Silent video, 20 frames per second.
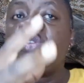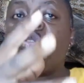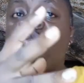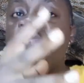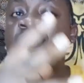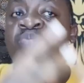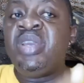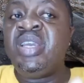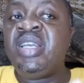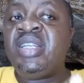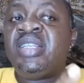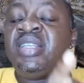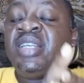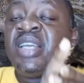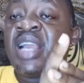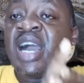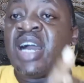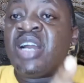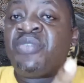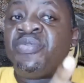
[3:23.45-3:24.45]
to meet
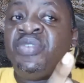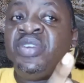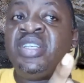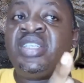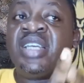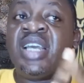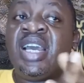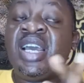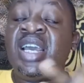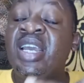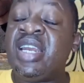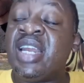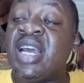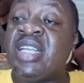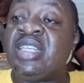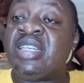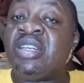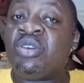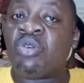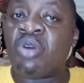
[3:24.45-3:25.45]
the catfish
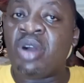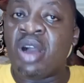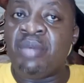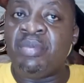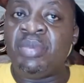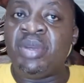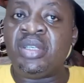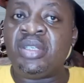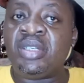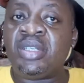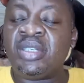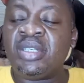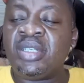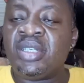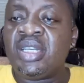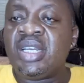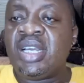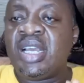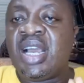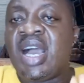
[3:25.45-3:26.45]
energy requirement.
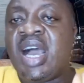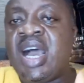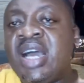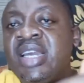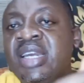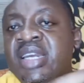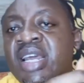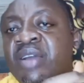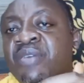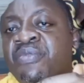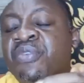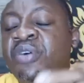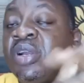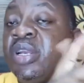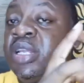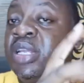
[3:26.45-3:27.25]
And for